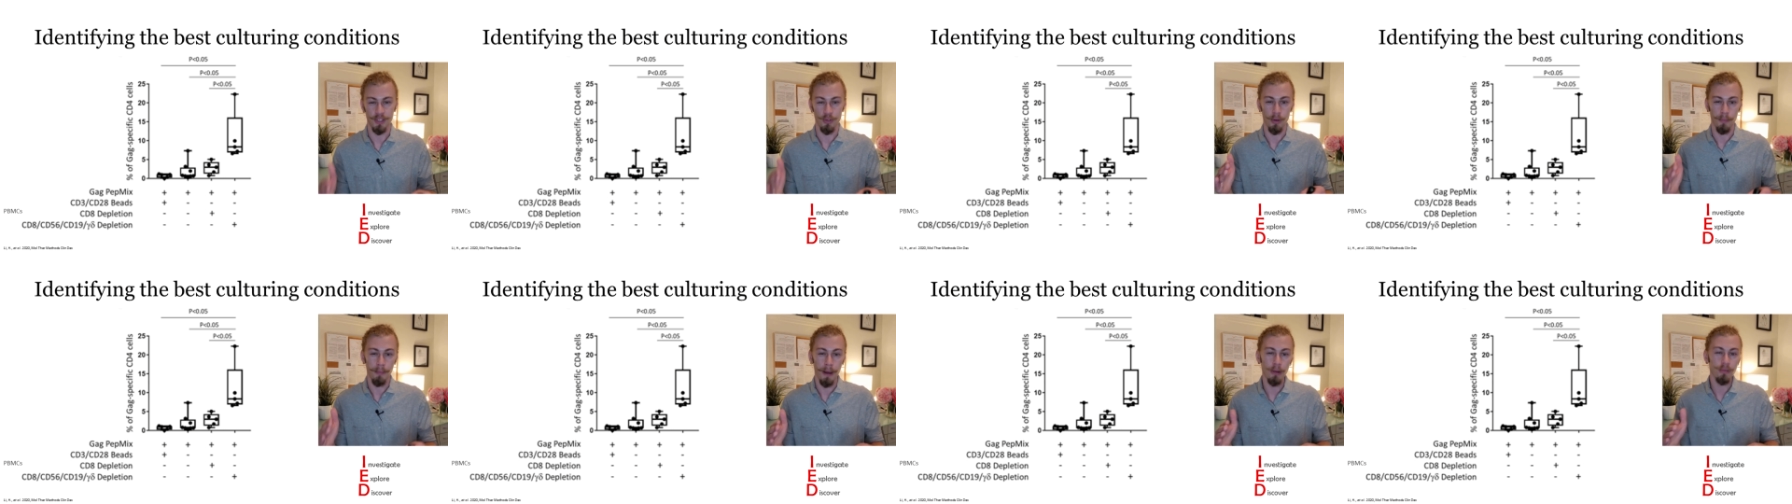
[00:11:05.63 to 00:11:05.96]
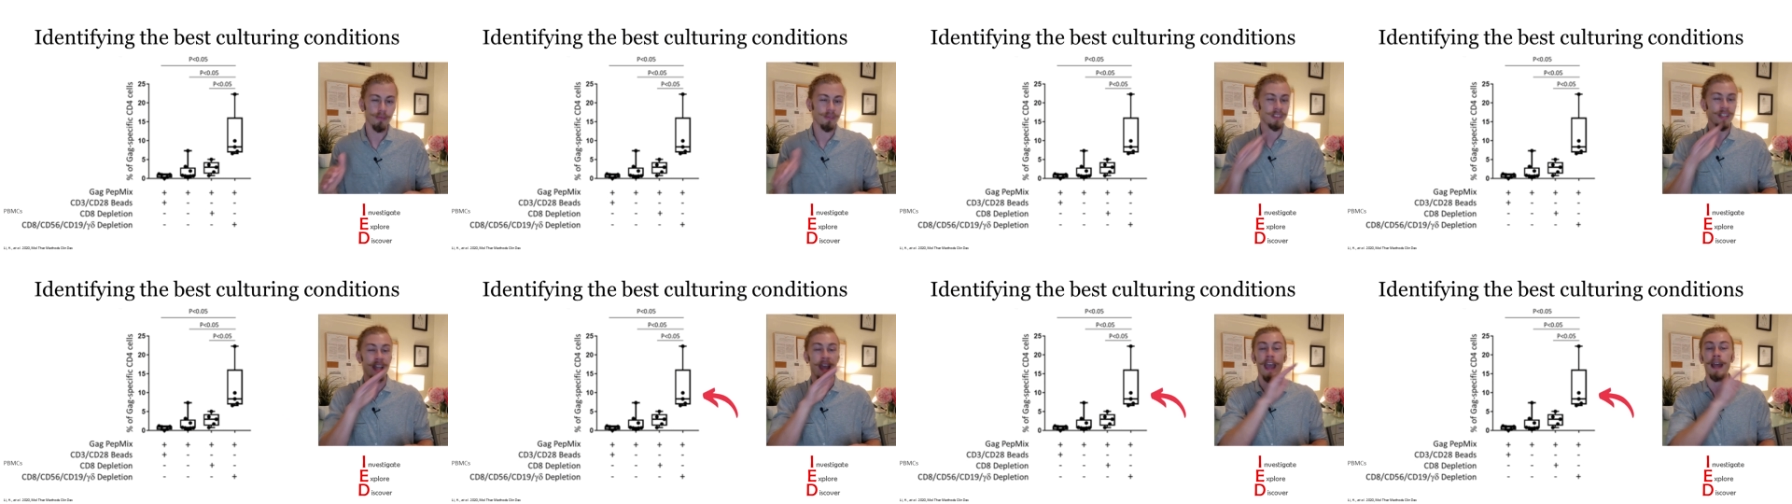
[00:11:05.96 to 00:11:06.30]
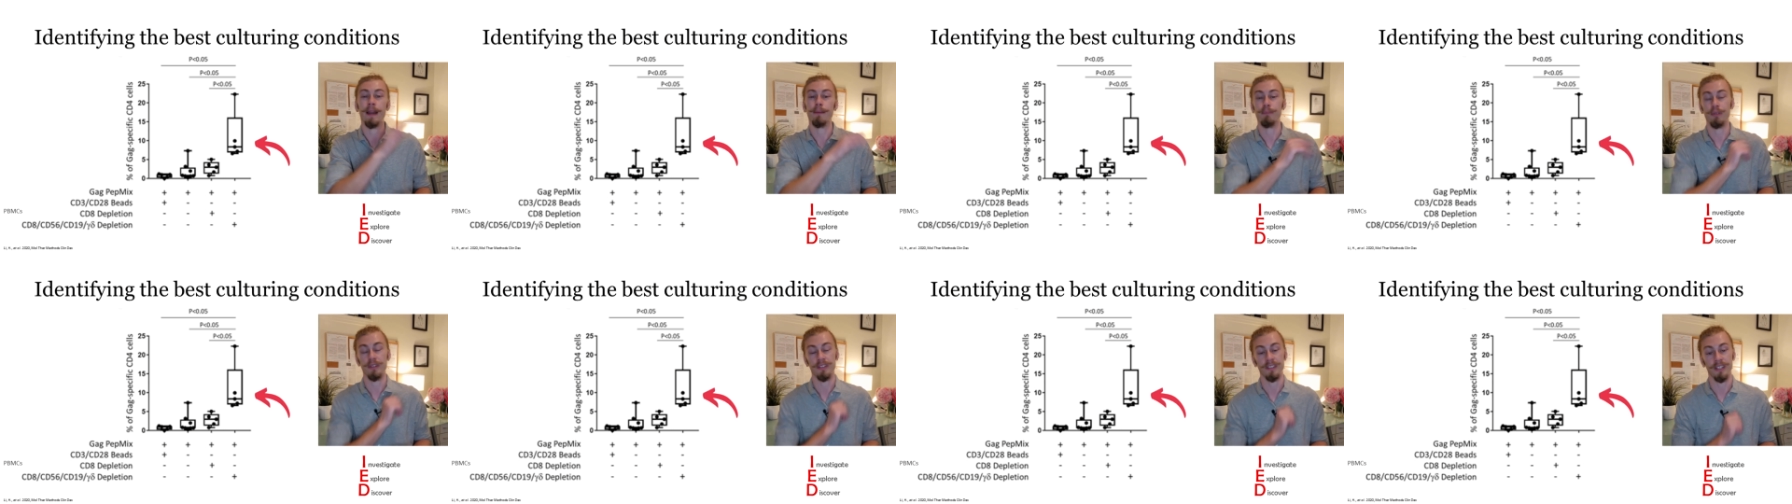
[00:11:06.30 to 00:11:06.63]
to about
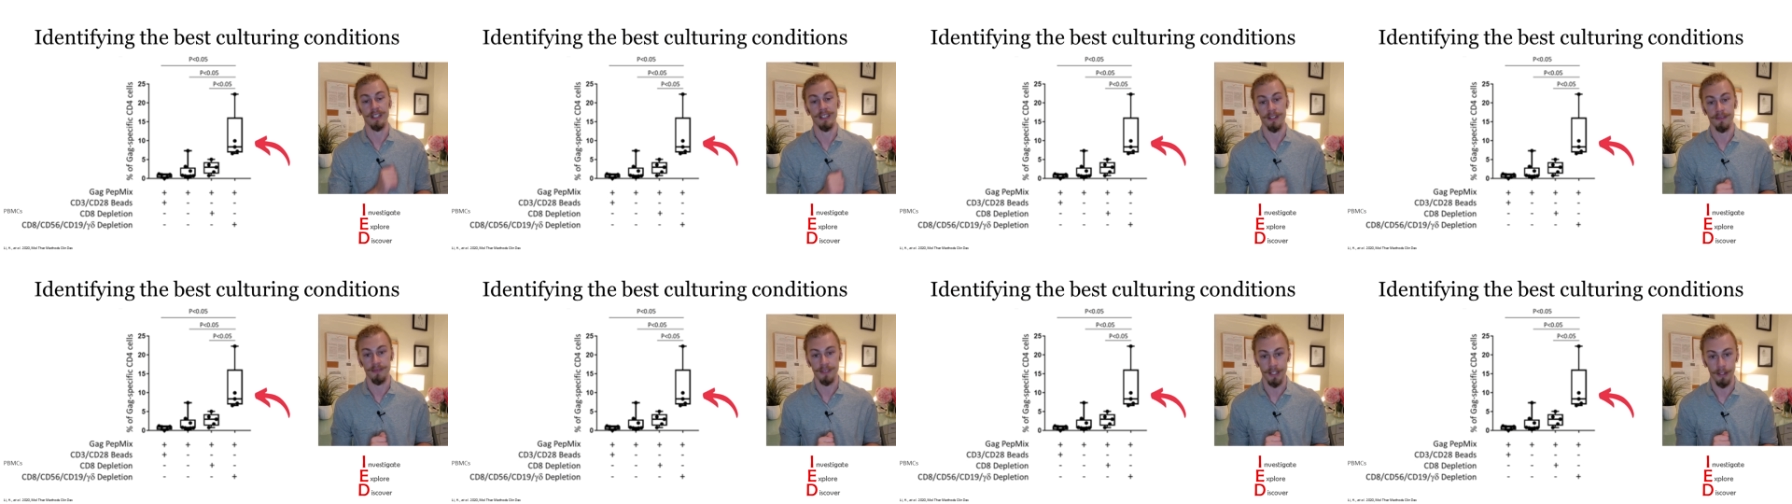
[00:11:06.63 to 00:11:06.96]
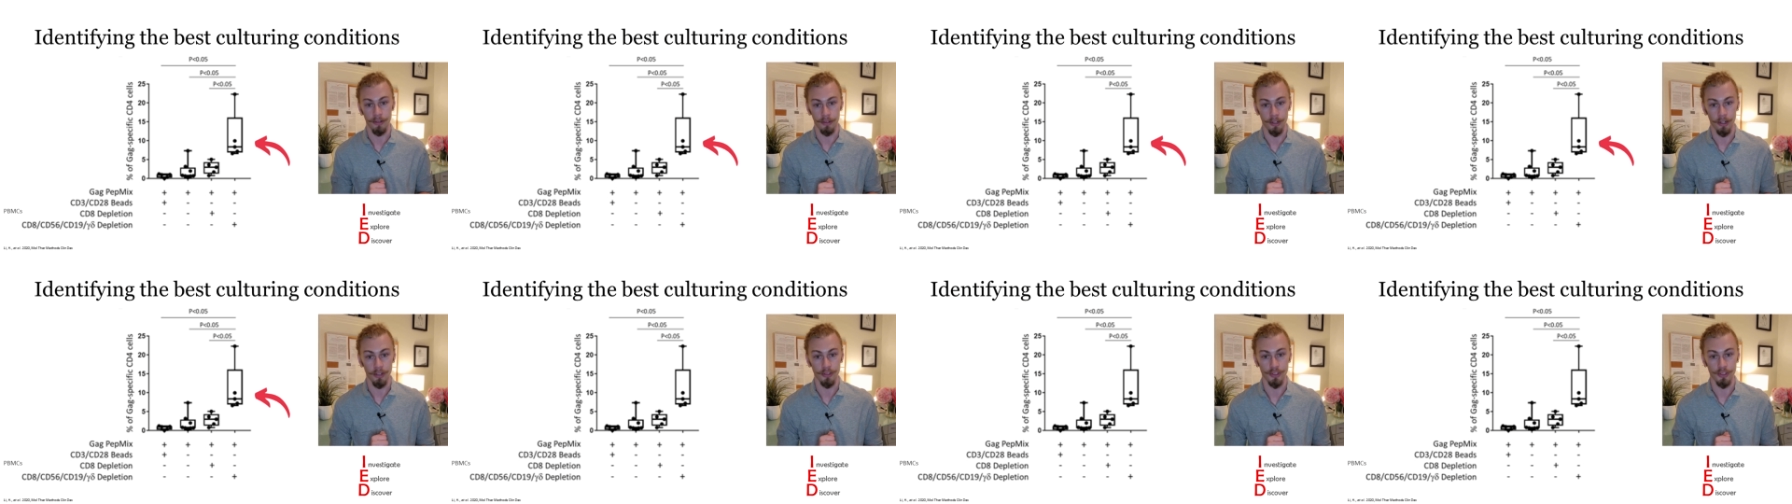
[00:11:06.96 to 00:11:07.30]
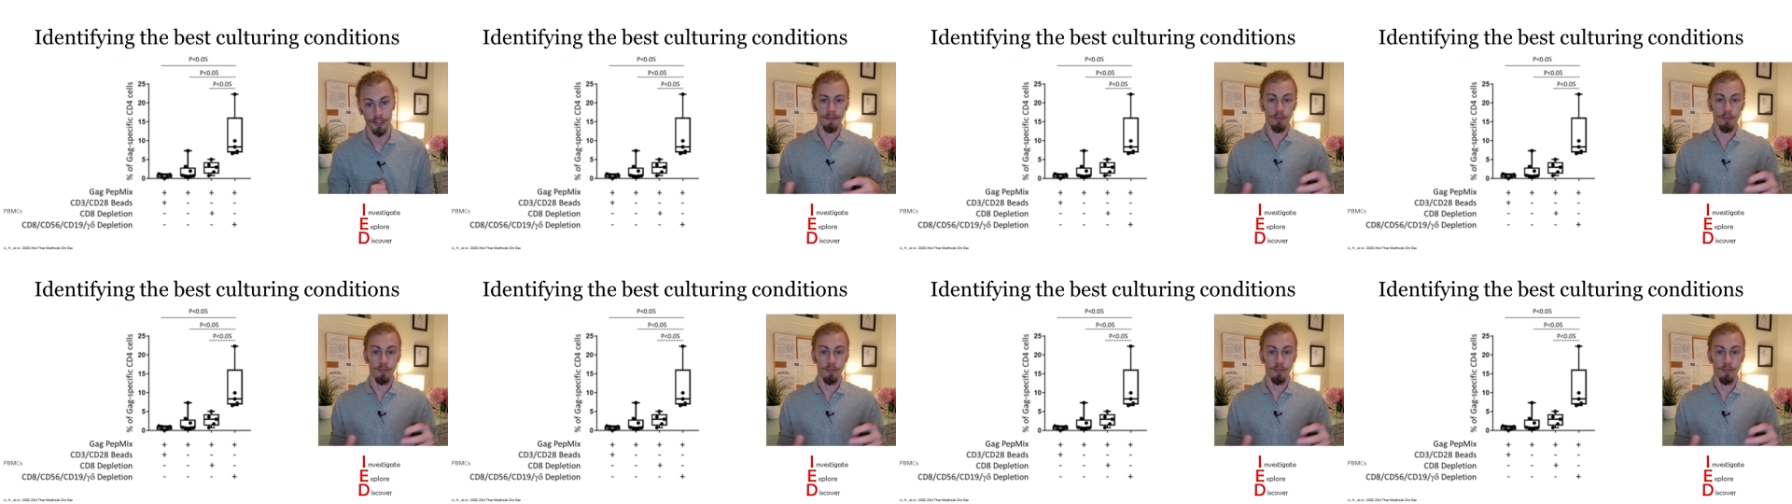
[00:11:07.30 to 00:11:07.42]
10% of cell culture.